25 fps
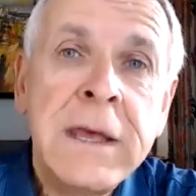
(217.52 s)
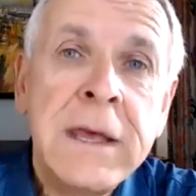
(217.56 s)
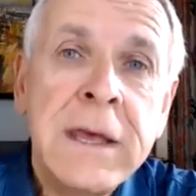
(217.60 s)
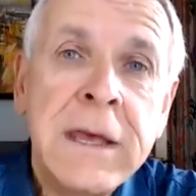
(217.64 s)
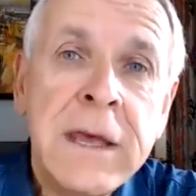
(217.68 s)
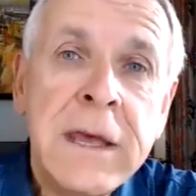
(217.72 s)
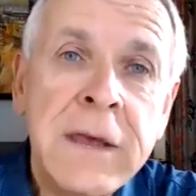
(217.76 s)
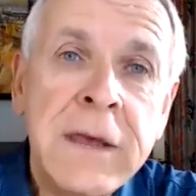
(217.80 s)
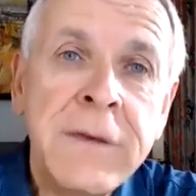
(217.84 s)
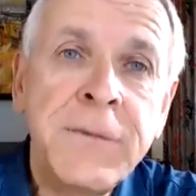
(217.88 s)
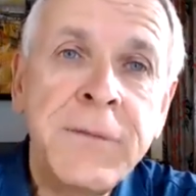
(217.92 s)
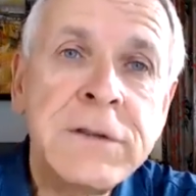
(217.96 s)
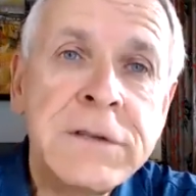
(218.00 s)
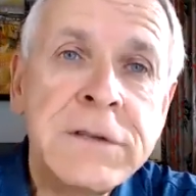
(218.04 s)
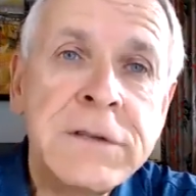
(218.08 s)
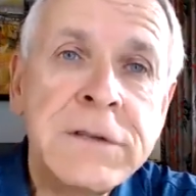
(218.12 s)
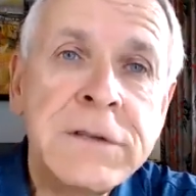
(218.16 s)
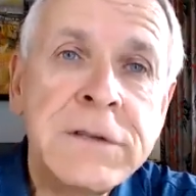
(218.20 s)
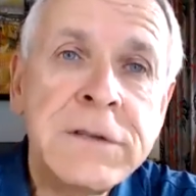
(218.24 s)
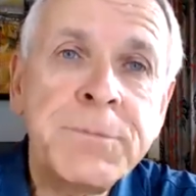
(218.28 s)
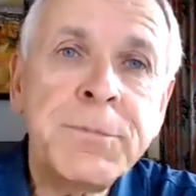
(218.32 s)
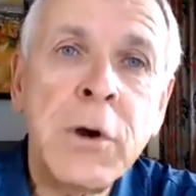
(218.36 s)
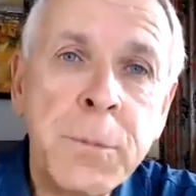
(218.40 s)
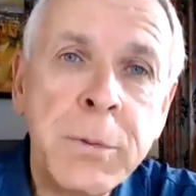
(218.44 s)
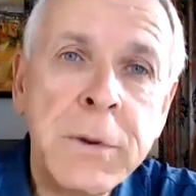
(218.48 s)
if it's
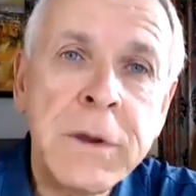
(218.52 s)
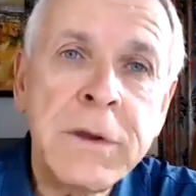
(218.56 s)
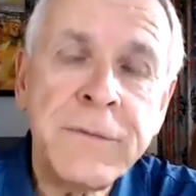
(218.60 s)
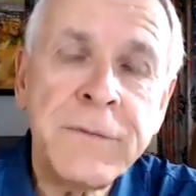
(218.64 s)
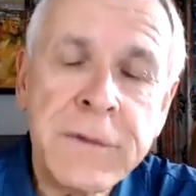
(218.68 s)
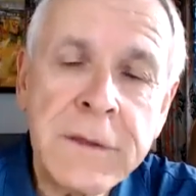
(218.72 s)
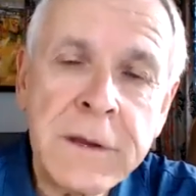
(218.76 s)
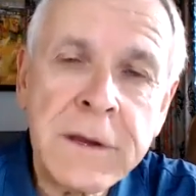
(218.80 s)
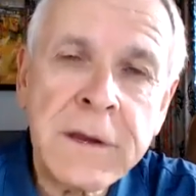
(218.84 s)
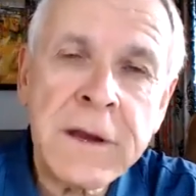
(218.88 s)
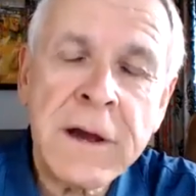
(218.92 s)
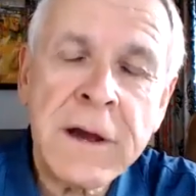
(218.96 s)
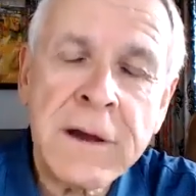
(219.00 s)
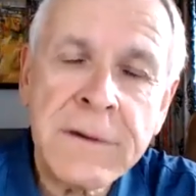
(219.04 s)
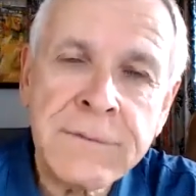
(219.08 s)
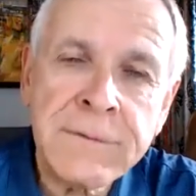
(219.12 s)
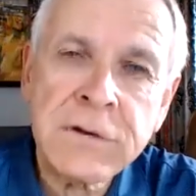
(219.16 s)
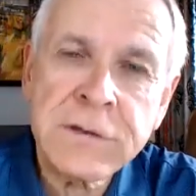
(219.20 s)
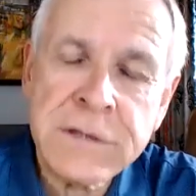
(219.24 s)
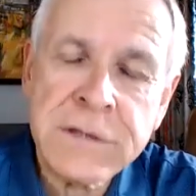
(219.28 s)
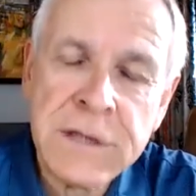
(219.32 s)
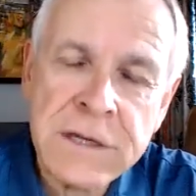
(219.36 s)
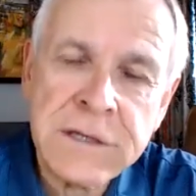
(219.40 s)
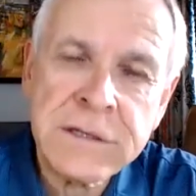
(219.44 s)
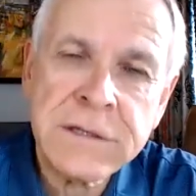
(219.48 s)
appropriate for the
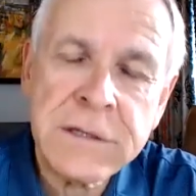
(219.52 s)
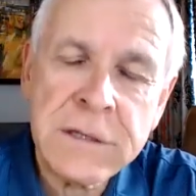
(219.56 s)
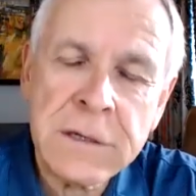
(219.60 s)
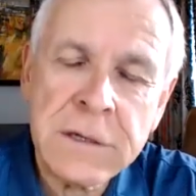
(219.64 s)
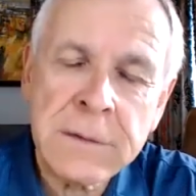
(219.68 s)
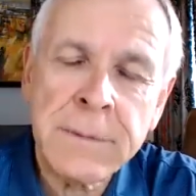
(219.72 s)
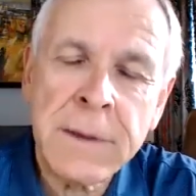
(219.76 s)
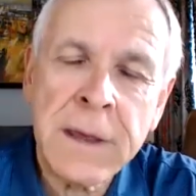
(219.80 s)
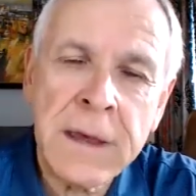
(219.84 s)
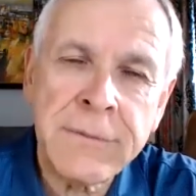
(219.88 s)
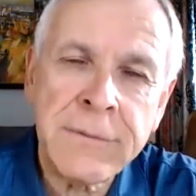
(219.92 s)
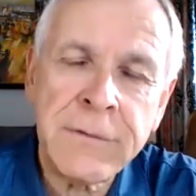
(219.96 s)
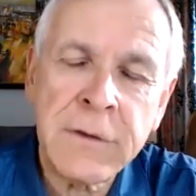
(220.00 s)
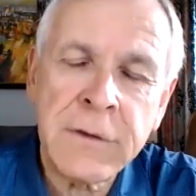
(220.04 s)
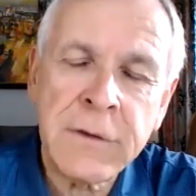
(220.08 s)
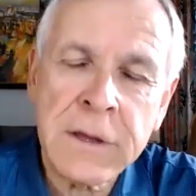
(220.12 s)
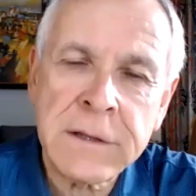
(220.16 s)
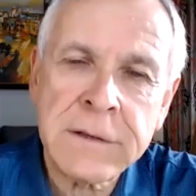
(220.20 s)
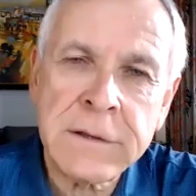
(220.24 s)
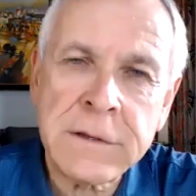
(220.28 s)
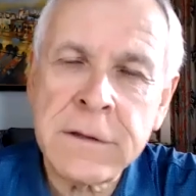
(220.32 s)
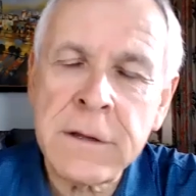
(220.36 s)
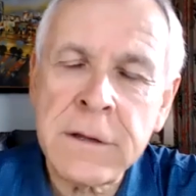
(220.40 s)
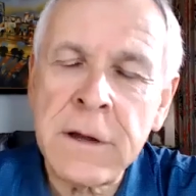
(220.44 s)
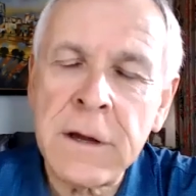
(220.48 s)
conversation I'm having at
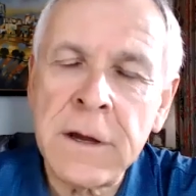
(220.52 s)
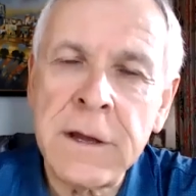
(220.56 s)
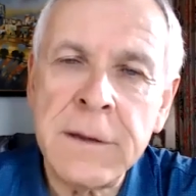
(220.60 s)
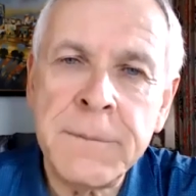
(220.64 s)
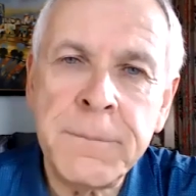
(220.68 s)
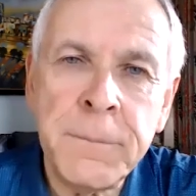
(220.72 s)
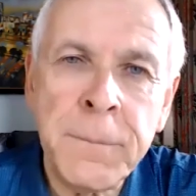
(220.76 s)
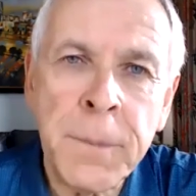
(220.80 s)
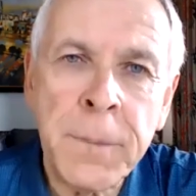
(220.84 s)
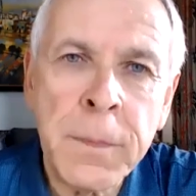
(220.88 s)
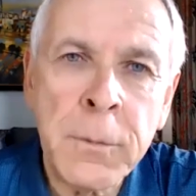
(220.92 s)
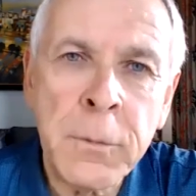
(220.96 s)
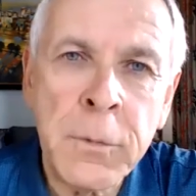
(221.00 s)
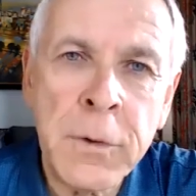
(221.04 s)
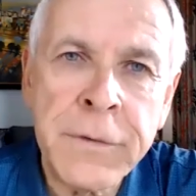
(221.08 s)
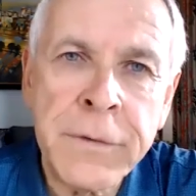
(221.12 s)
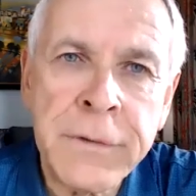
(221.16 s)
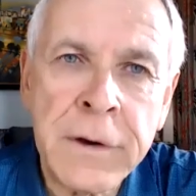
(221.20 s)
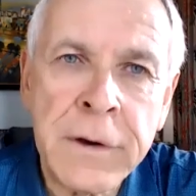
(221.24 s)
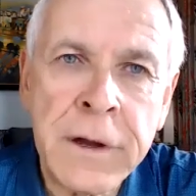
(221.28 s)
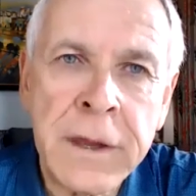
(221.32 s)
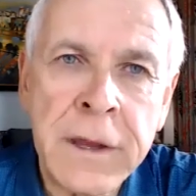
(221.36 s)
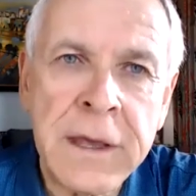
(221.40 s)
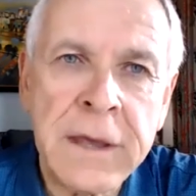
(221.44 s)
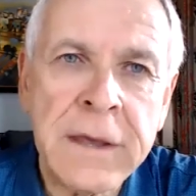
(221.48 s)
the time with
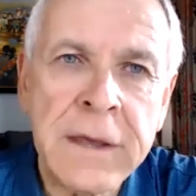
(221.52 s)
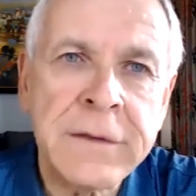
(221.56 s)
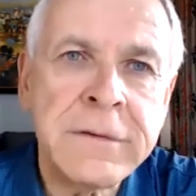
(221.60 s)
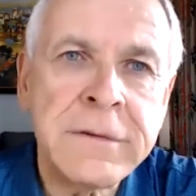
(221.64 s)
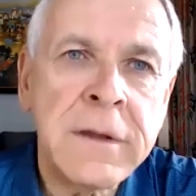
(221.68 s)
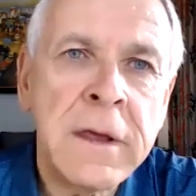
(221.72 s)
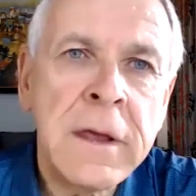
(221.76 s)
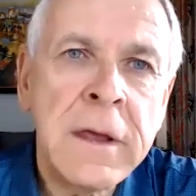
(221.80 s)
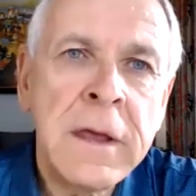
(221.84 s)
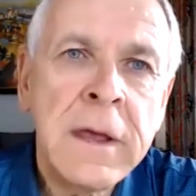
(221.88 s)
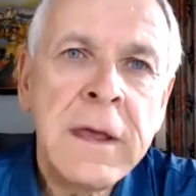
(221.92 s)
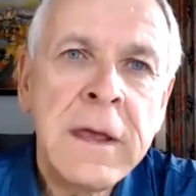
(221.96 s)
our guest.